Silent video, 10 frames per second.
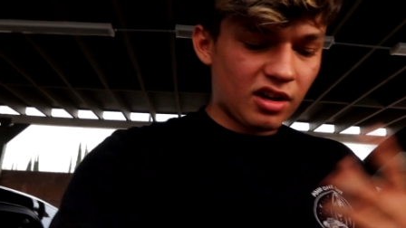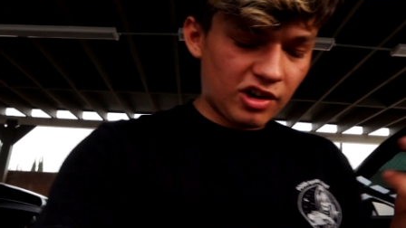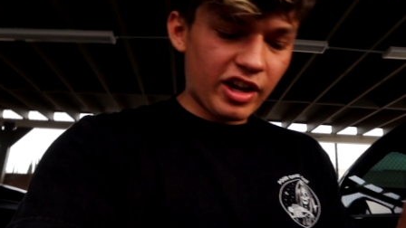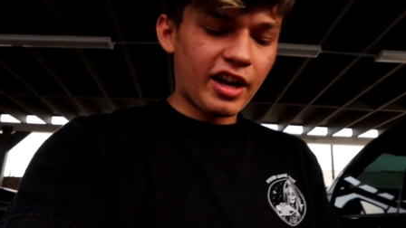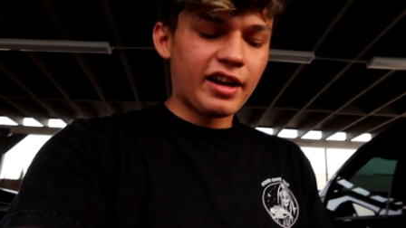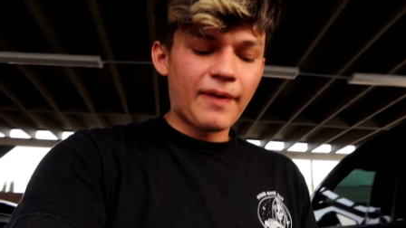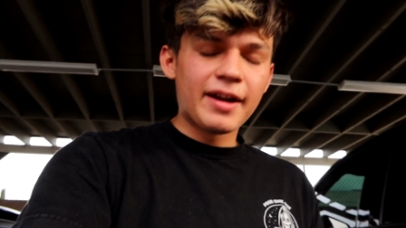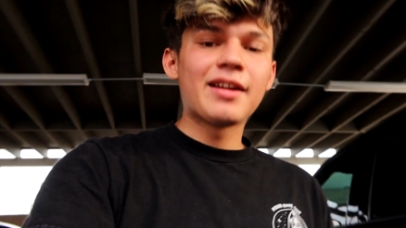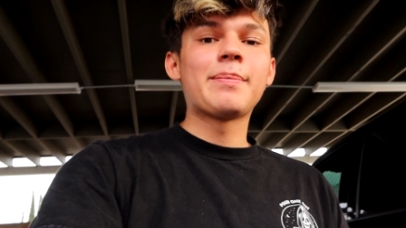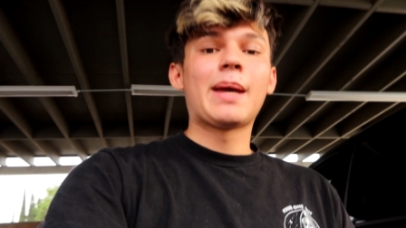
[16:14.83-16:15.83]
Oh yeah, and if I
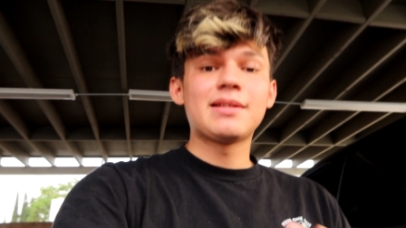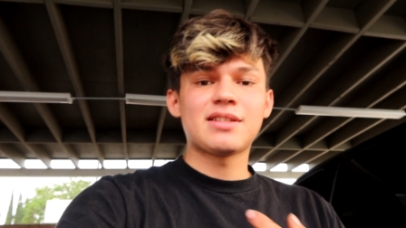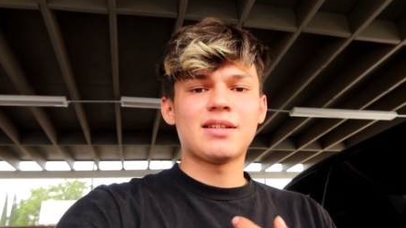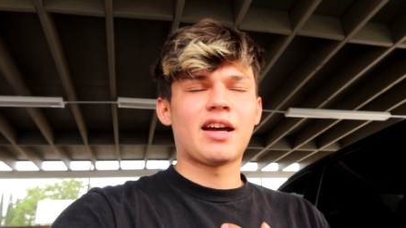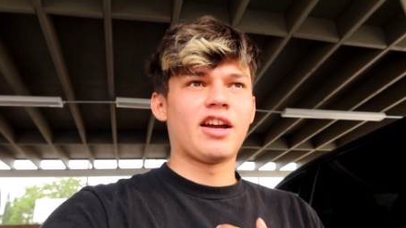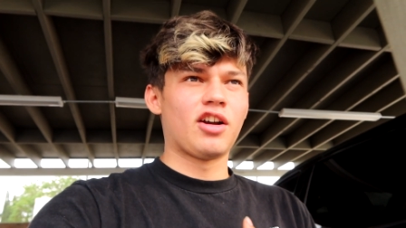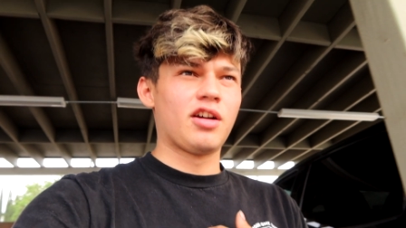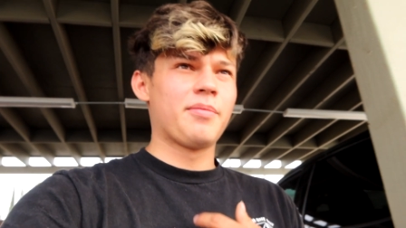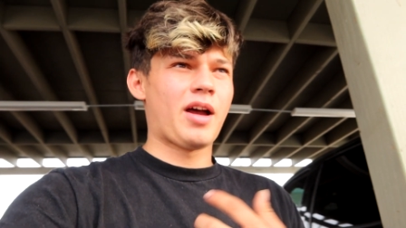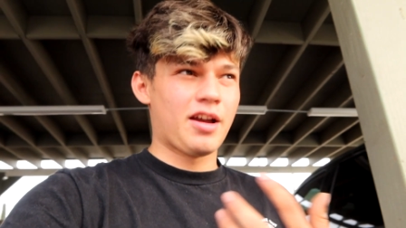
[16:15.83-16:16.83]
didn't mention,
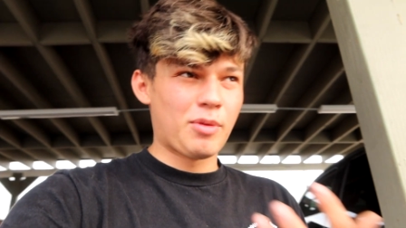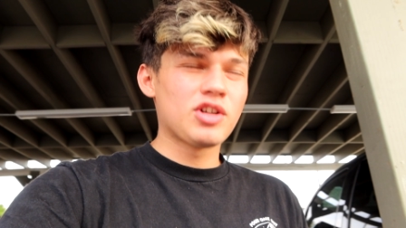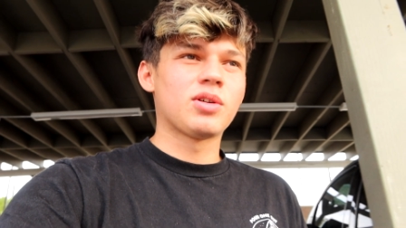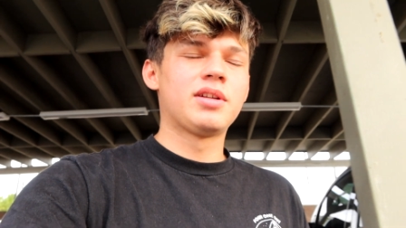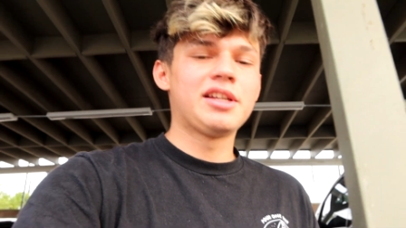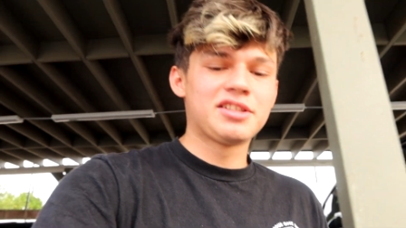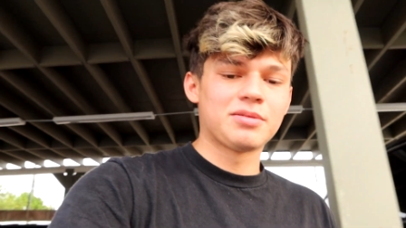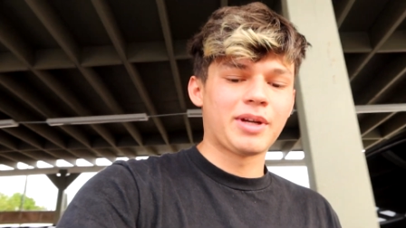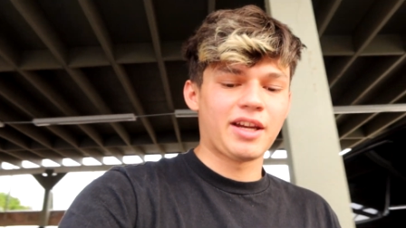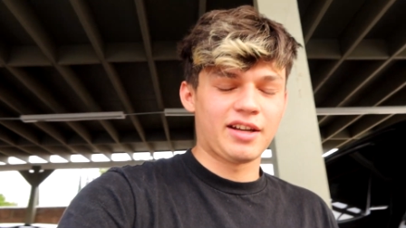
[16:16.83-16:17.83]
I'm also a
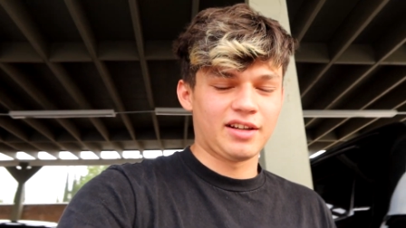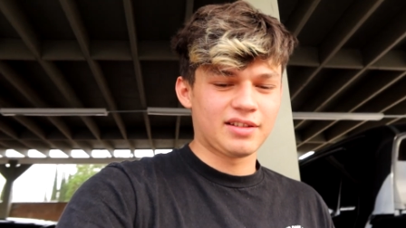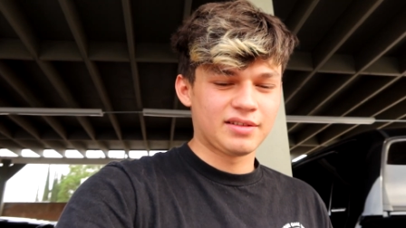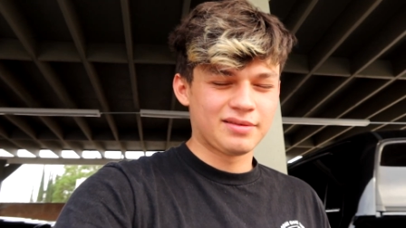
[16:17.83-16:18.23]
diesel mechanic.